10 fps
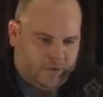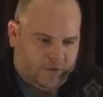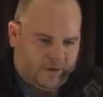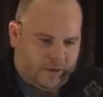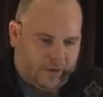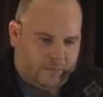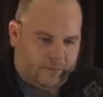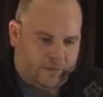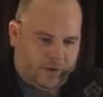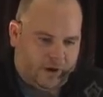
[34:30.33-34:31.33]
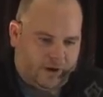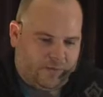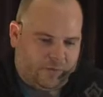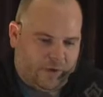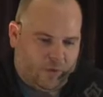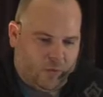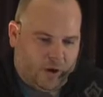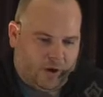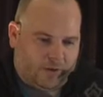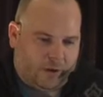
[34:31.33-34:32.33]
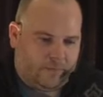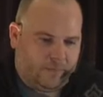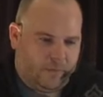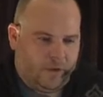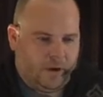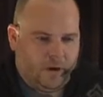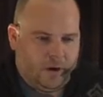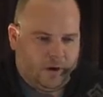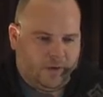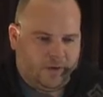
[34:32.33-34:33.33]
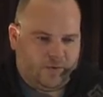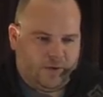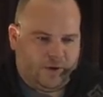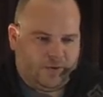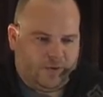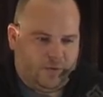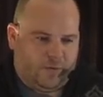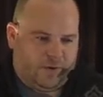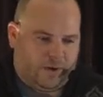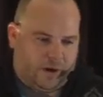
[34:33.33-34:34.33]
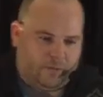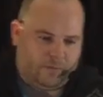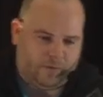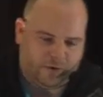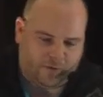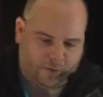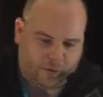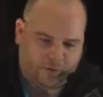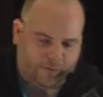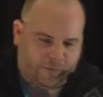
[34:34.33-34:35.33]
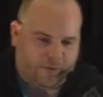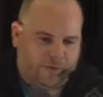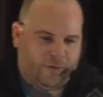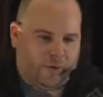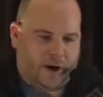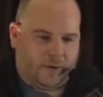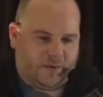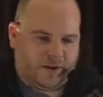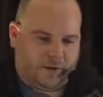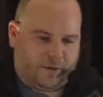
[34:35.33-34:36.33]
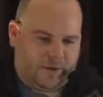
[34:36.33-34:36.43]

So I left window 1 in there. Here's window 2 with the four items in there.